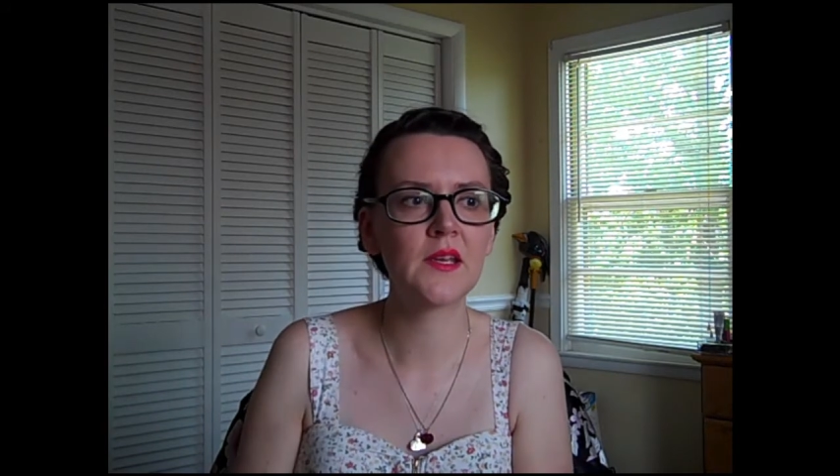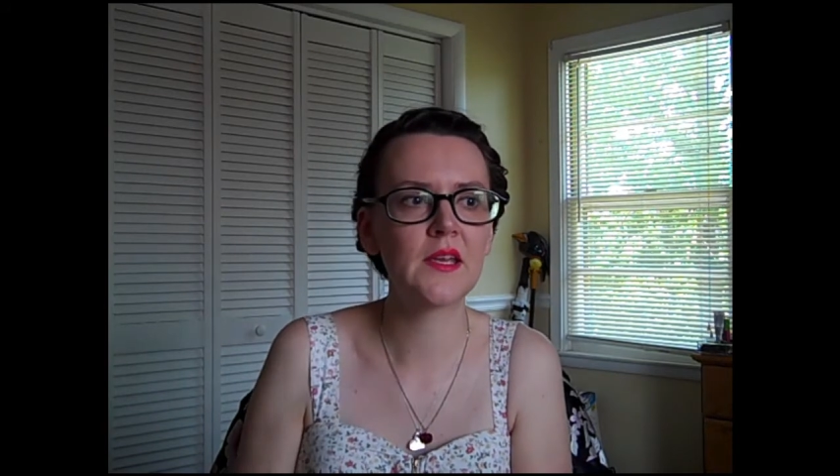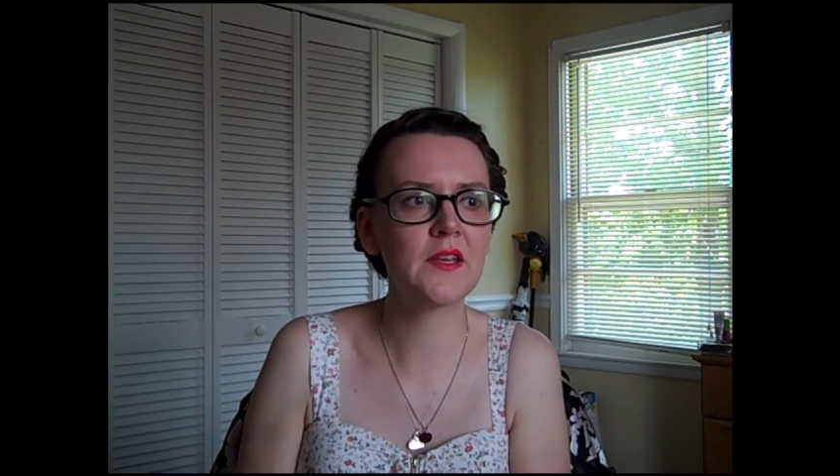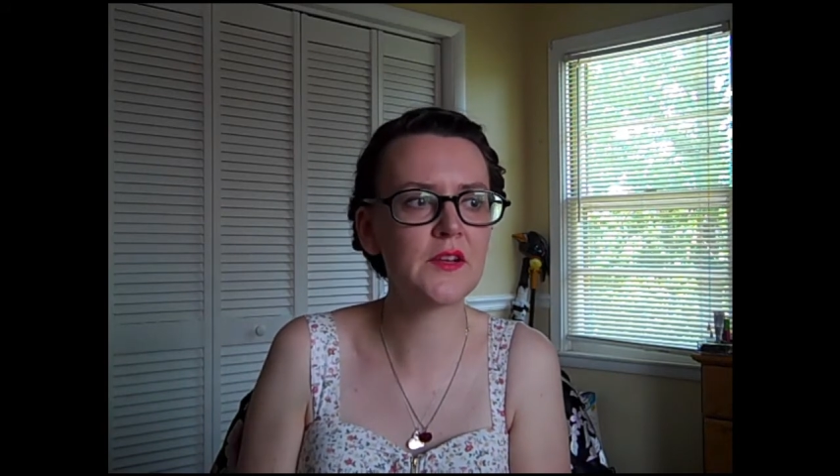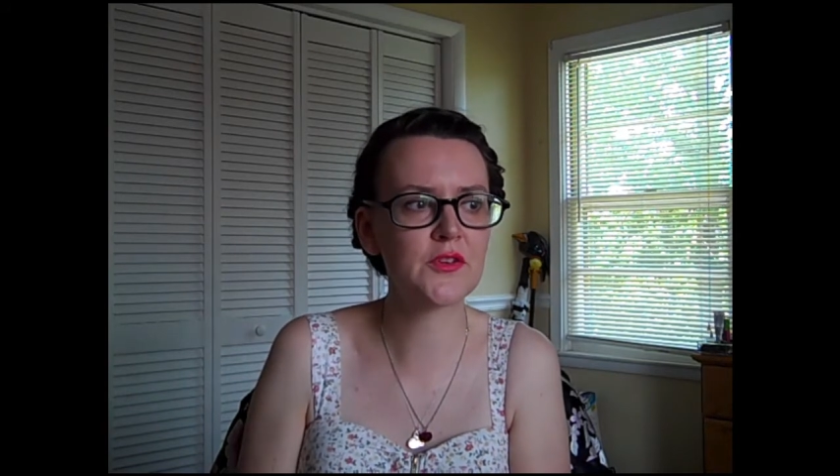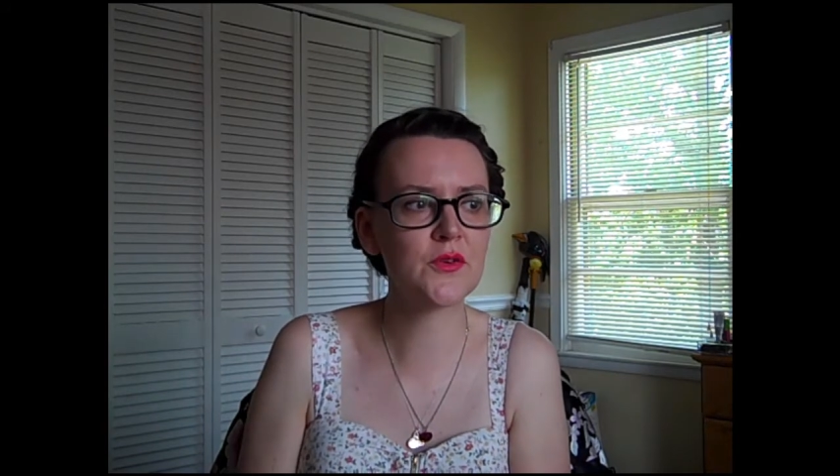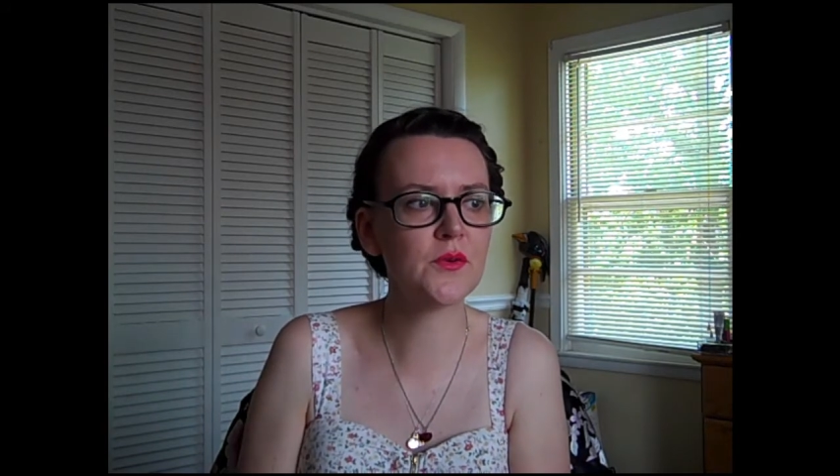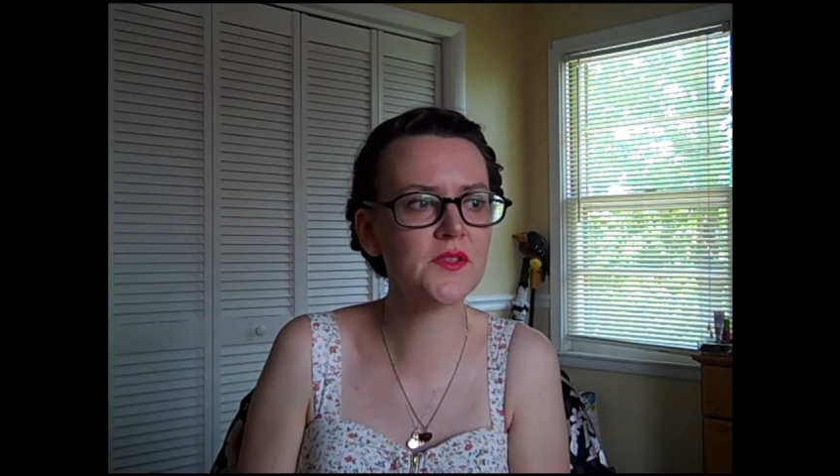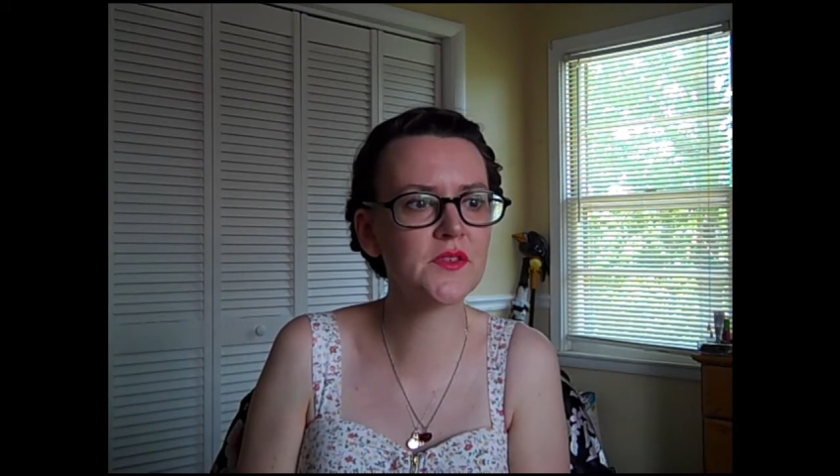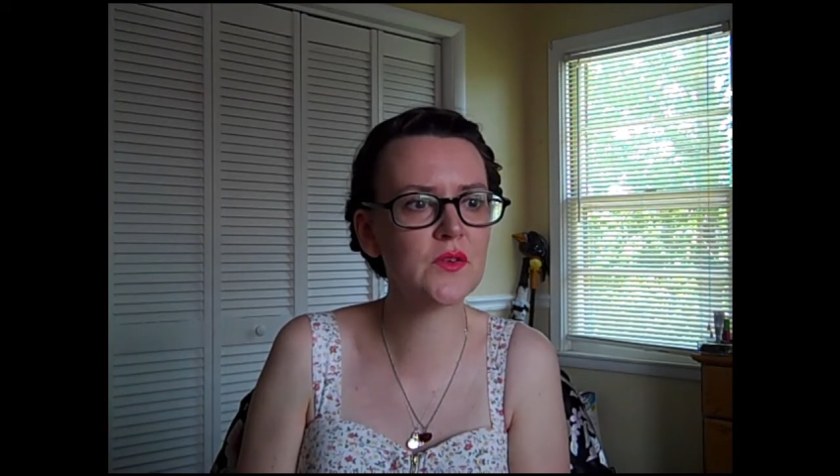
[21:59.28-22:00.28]
In a
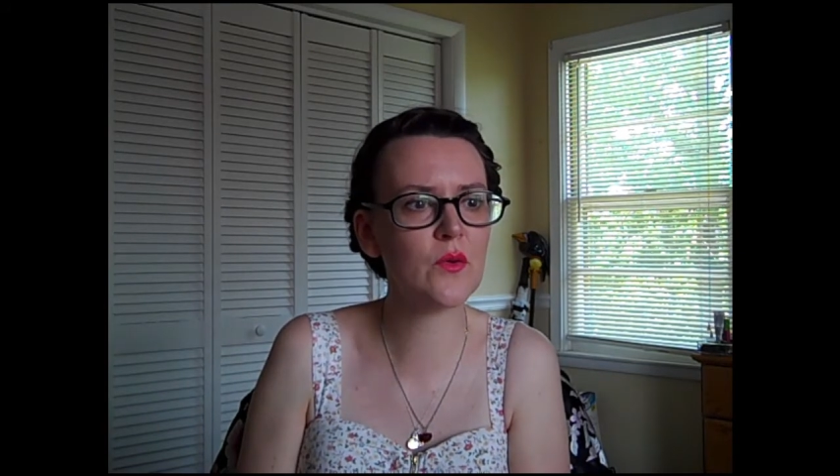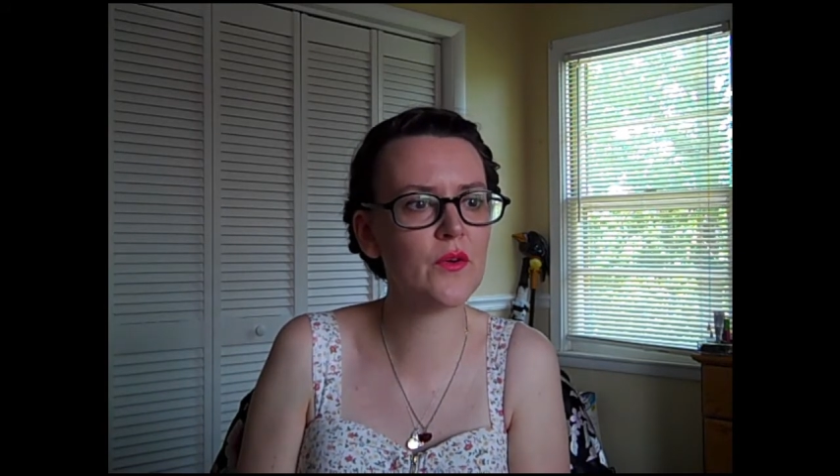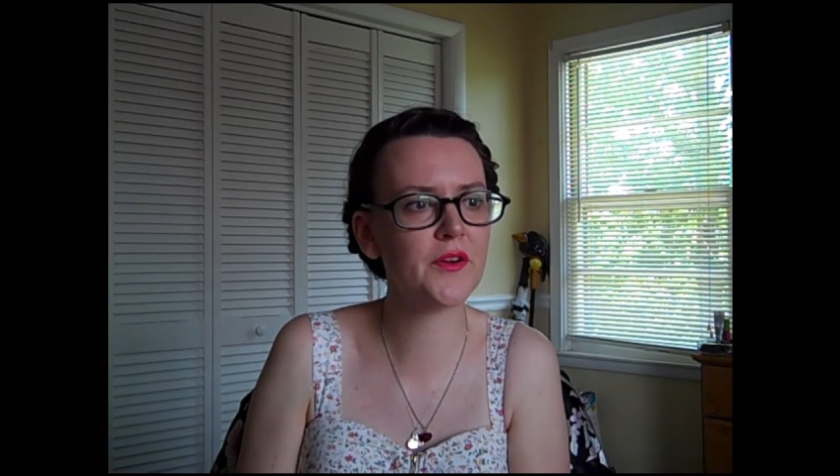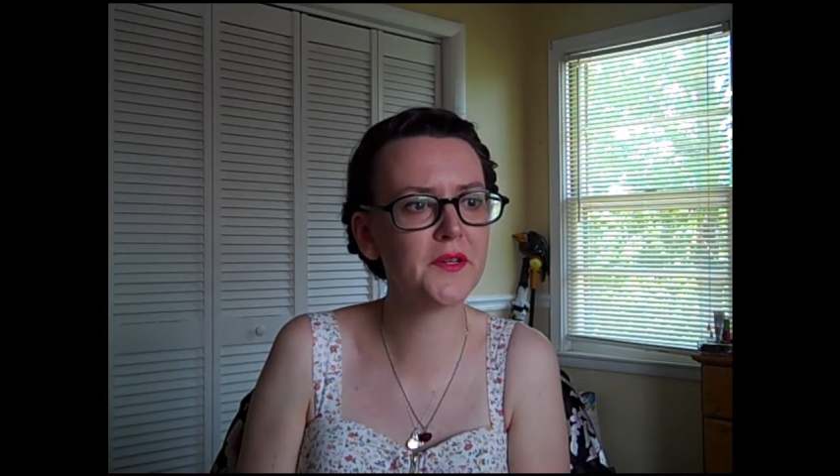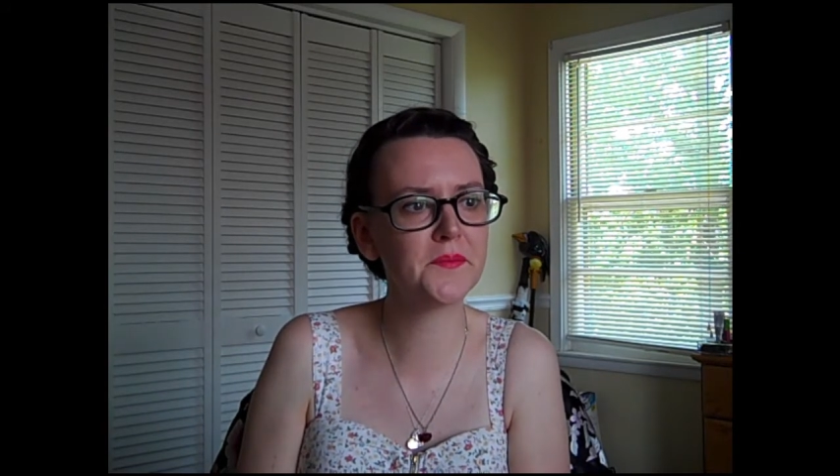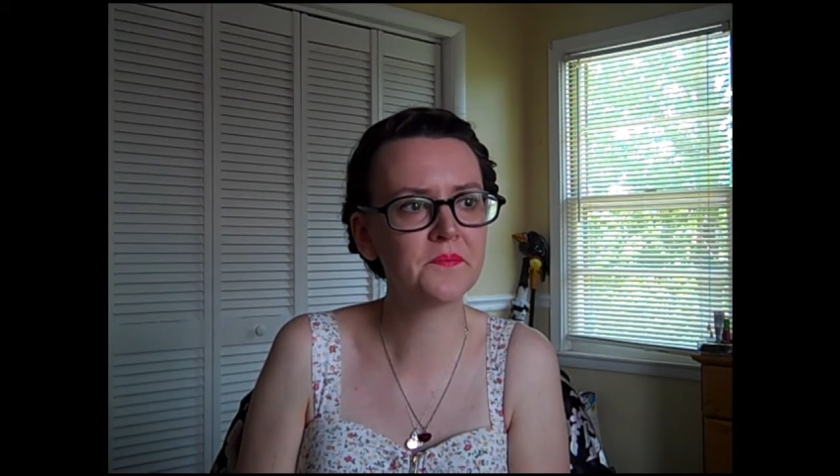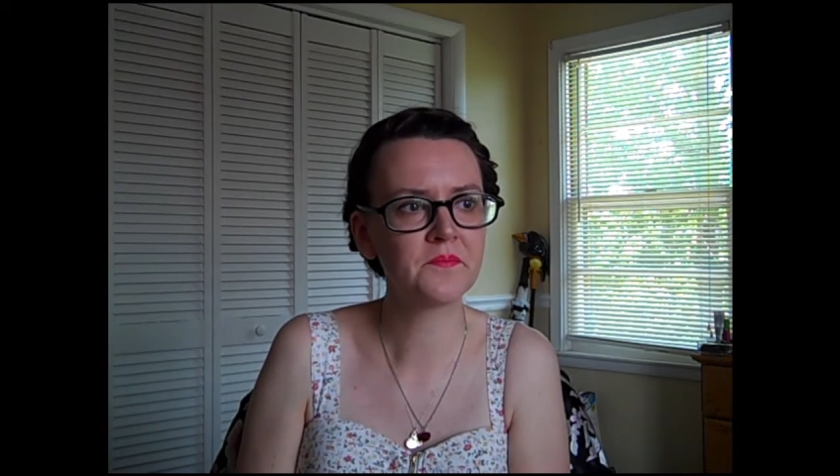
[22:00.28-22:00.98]
short story,